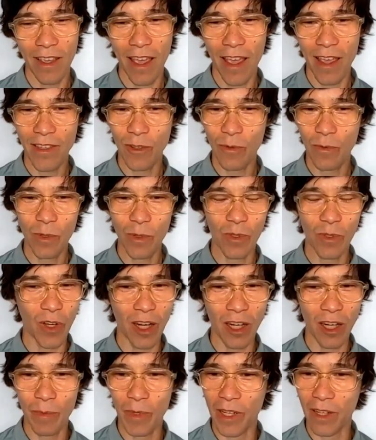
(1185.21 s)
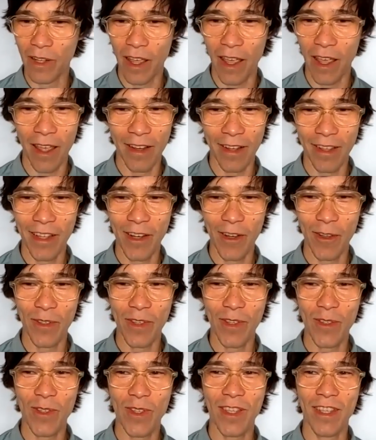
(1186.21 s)
he's a real gentleman. And
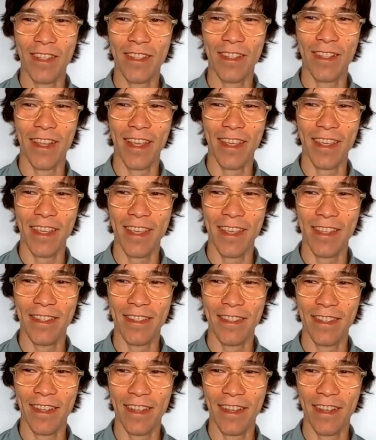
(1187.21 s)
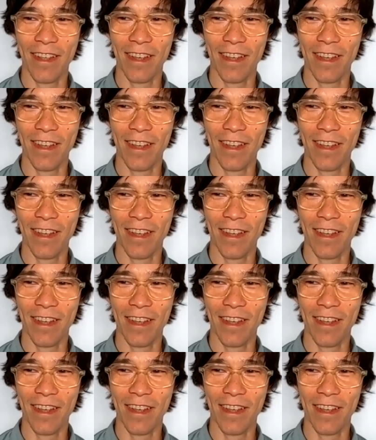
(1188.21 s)
it's interesting because he's